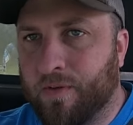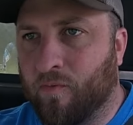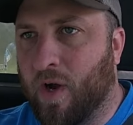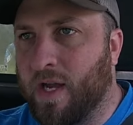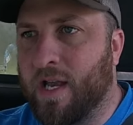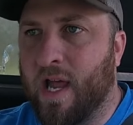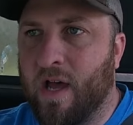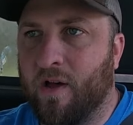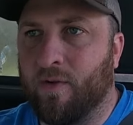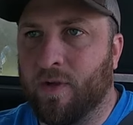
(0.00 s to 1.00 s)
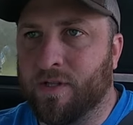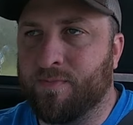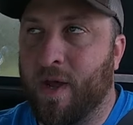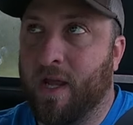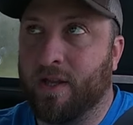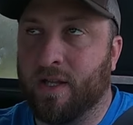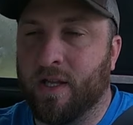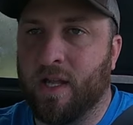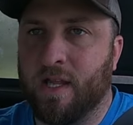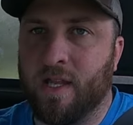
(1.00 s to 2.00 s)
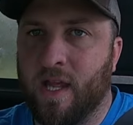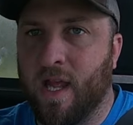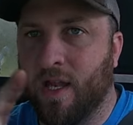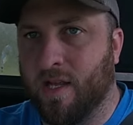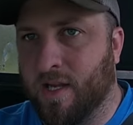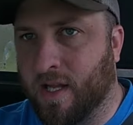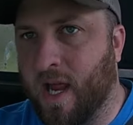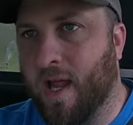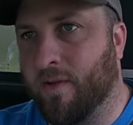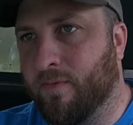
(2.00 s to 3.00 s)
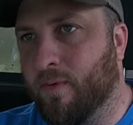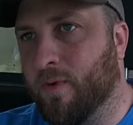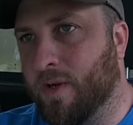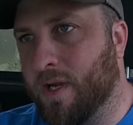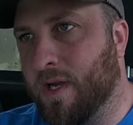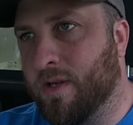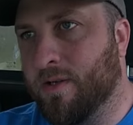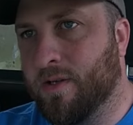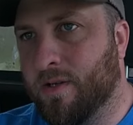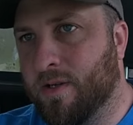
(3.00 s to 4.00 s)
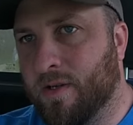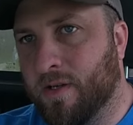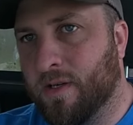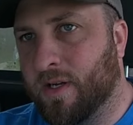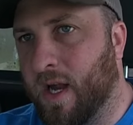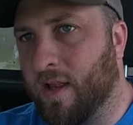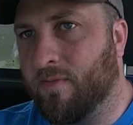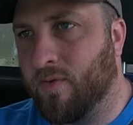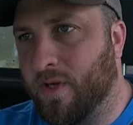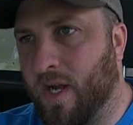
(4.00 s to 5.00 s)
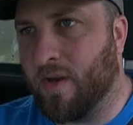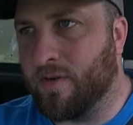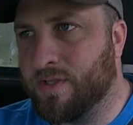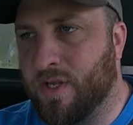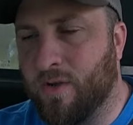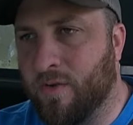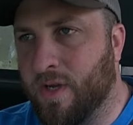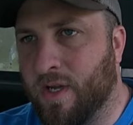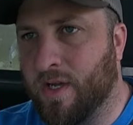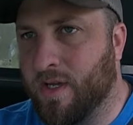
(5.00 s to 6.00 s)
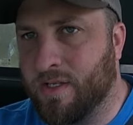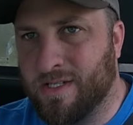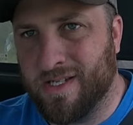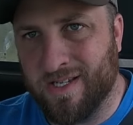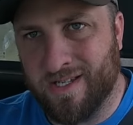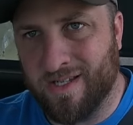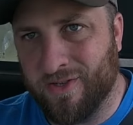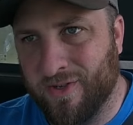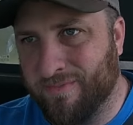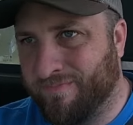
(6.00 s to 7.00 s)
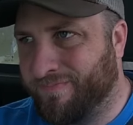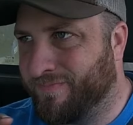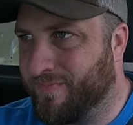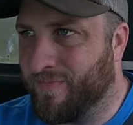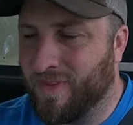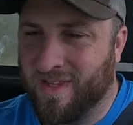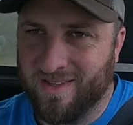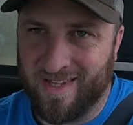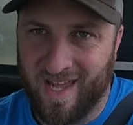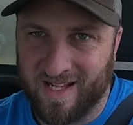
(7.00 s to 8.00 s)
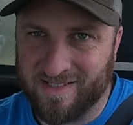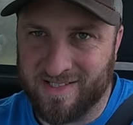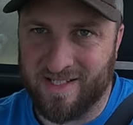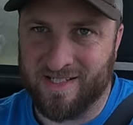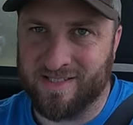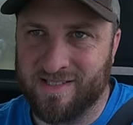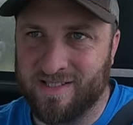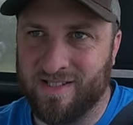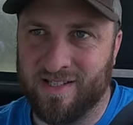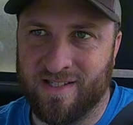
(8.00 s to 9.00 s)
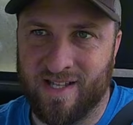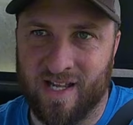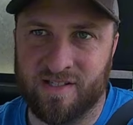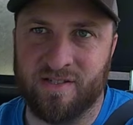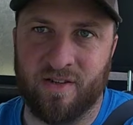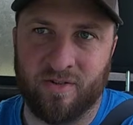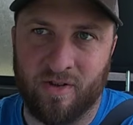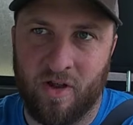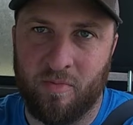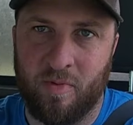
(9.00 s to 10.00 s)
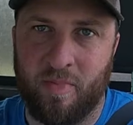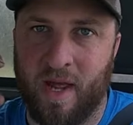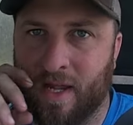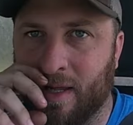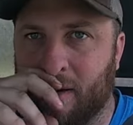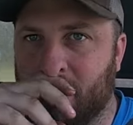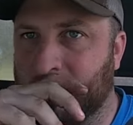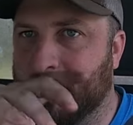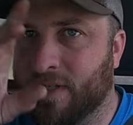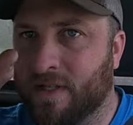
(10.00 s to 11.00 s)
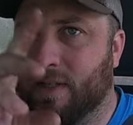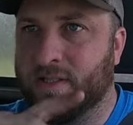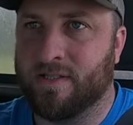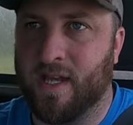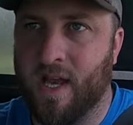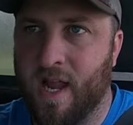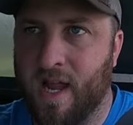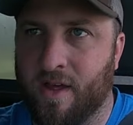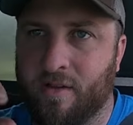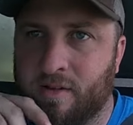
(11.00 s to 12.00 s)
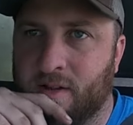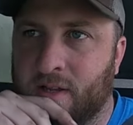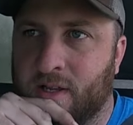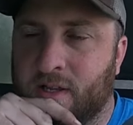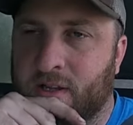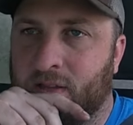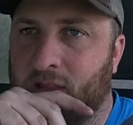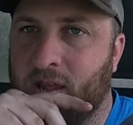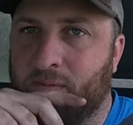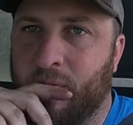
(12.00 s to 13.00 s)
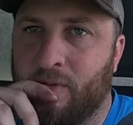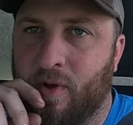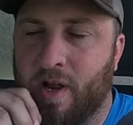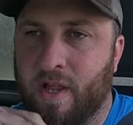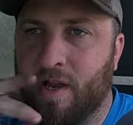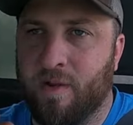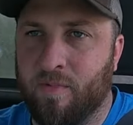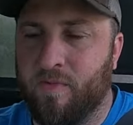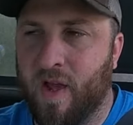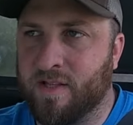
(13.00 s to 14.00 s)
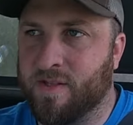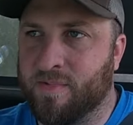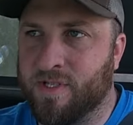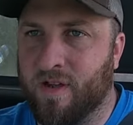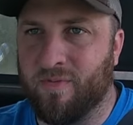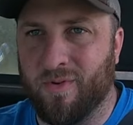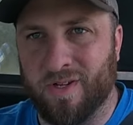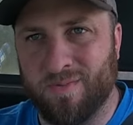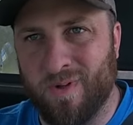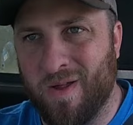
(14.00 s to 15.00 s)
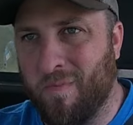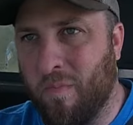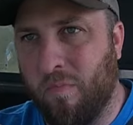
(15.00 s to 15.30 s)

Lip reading: right now it's mainly Indiana to California, Arizona to Texas, Oklahoma back up. It's kind of how they've been running, and we've had some stuff where it's been